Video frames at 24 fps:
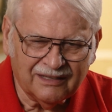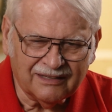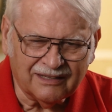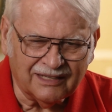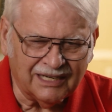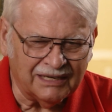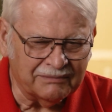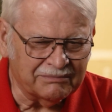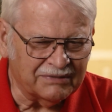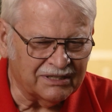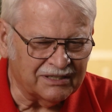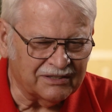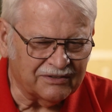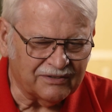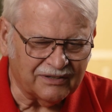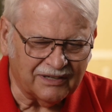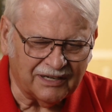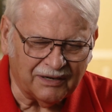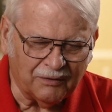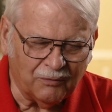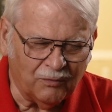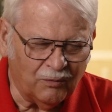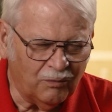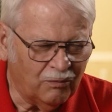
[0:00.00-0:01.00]
that I'm going to
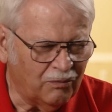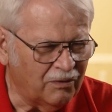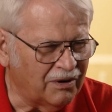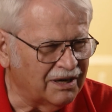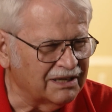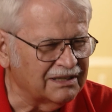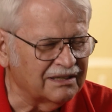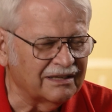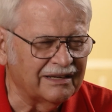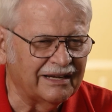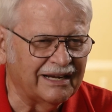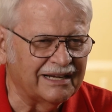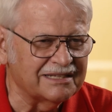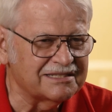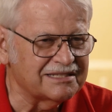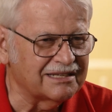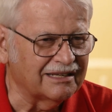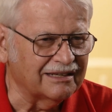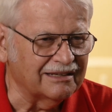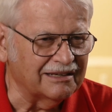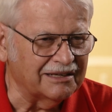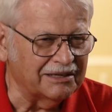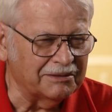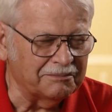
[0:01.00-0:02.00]
try one last
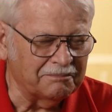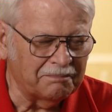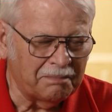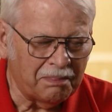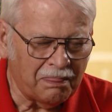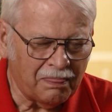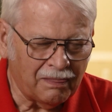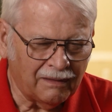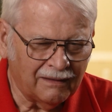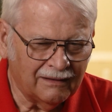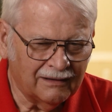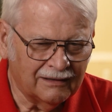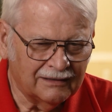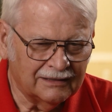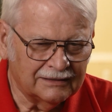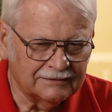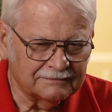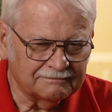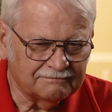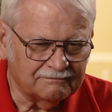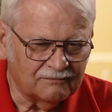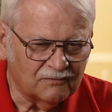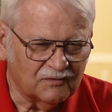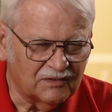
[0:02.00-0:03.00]
time.
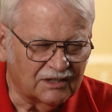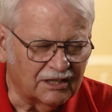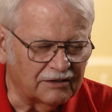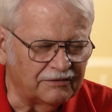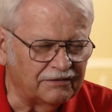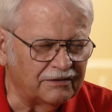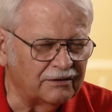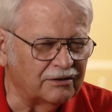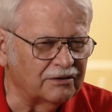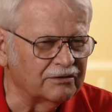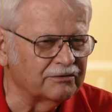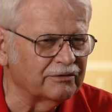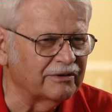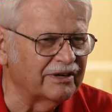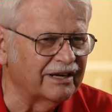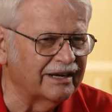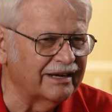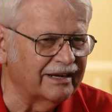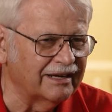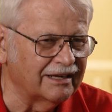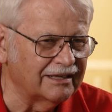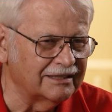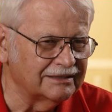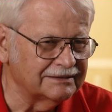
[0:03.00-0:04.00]
The phone
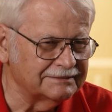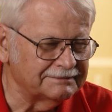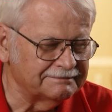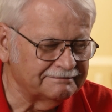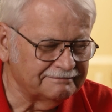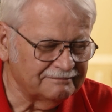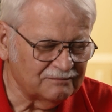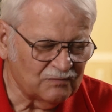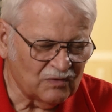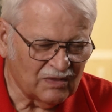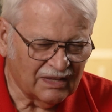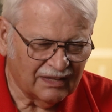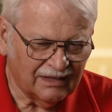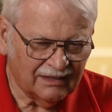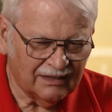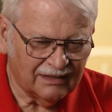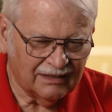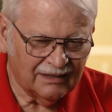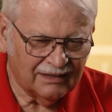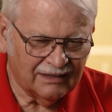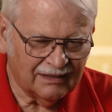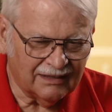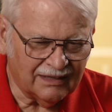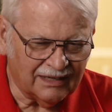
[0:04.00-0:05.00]
rang.
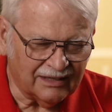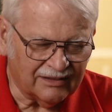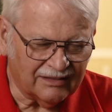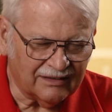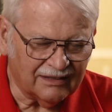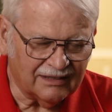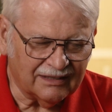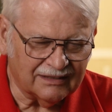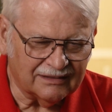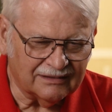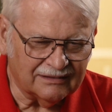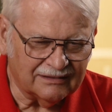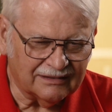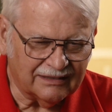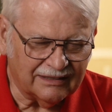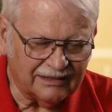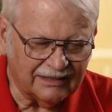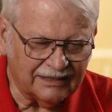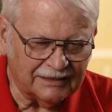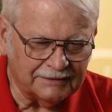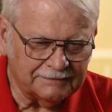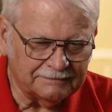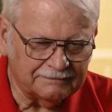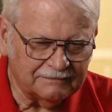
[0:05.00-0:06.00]
I thought,
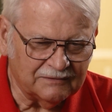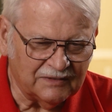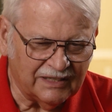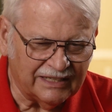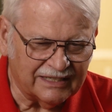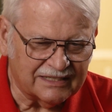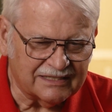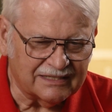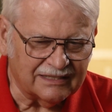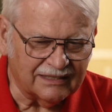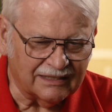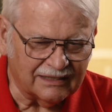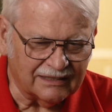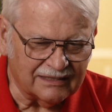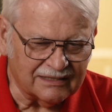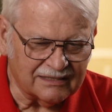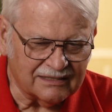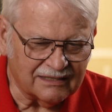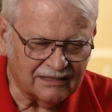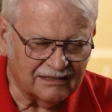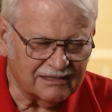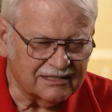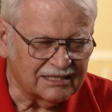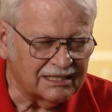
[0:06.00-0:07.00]
okay, next thing
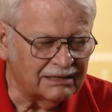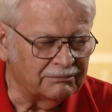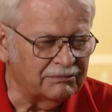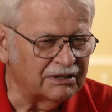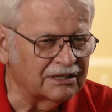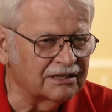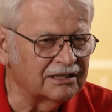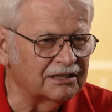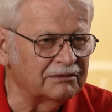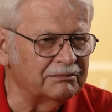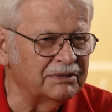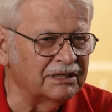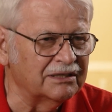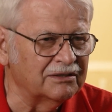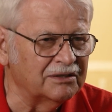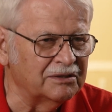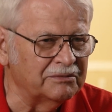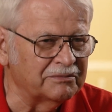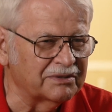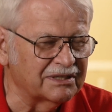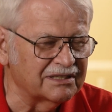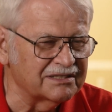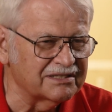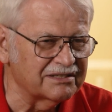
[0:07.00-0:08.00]
is someone going to be
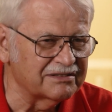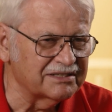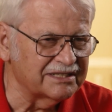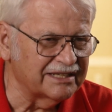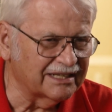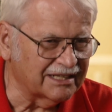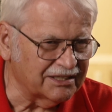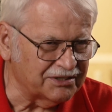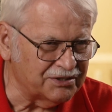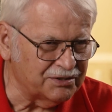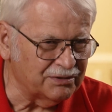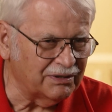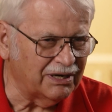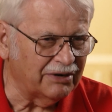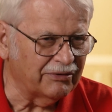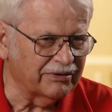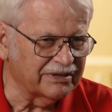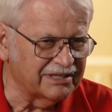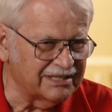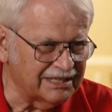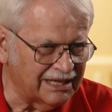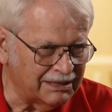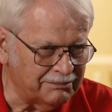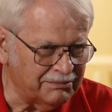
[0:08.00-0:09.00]
home because it was like a
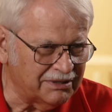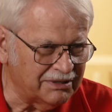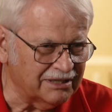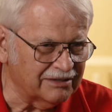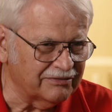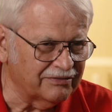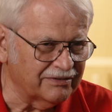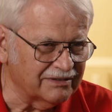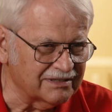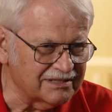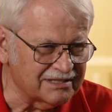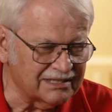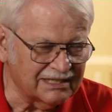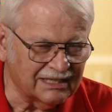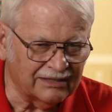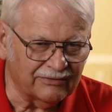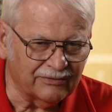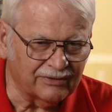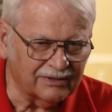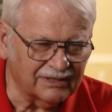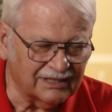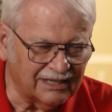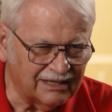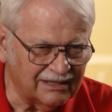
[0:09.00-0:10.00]
two-hour time difference. Now
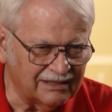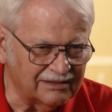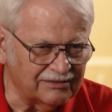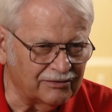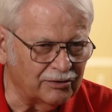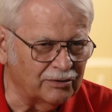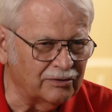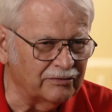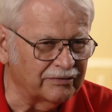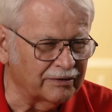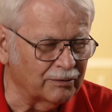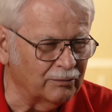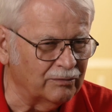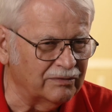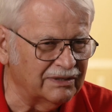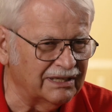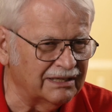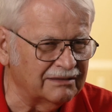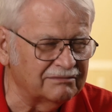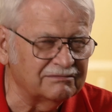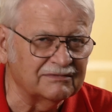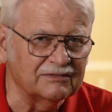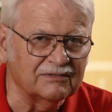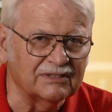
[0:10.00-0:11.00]
we're now over
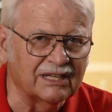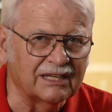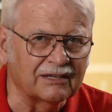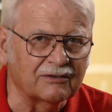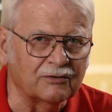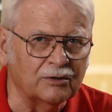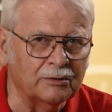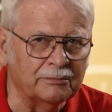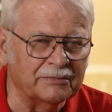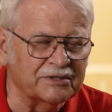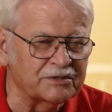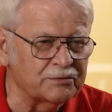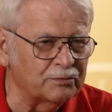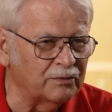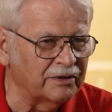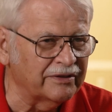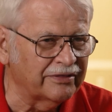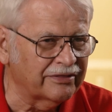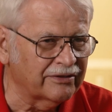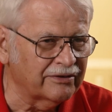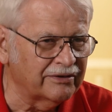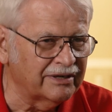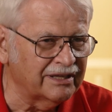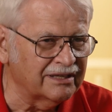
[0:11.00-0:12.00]
like almost
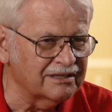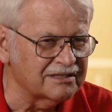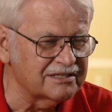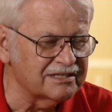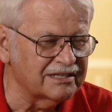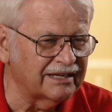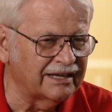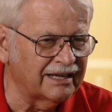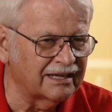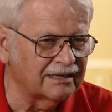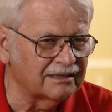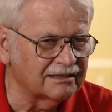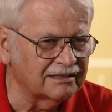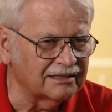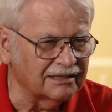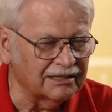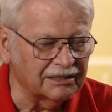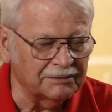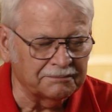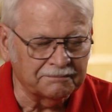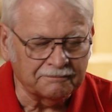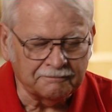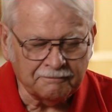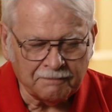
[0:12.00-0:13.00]
1.30 in Seattle
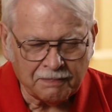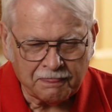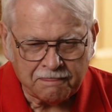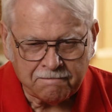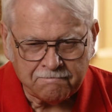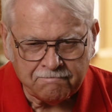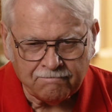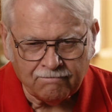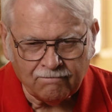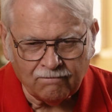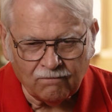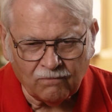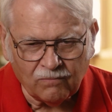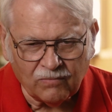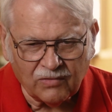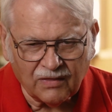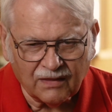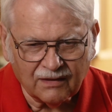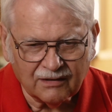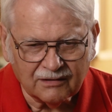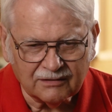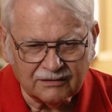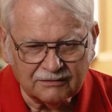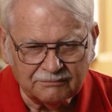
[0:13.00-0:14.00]
time.
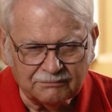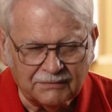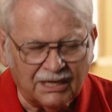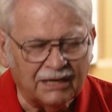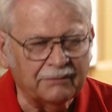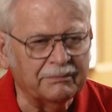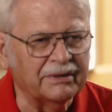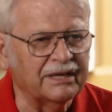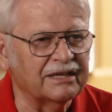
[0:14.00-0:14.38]
Mom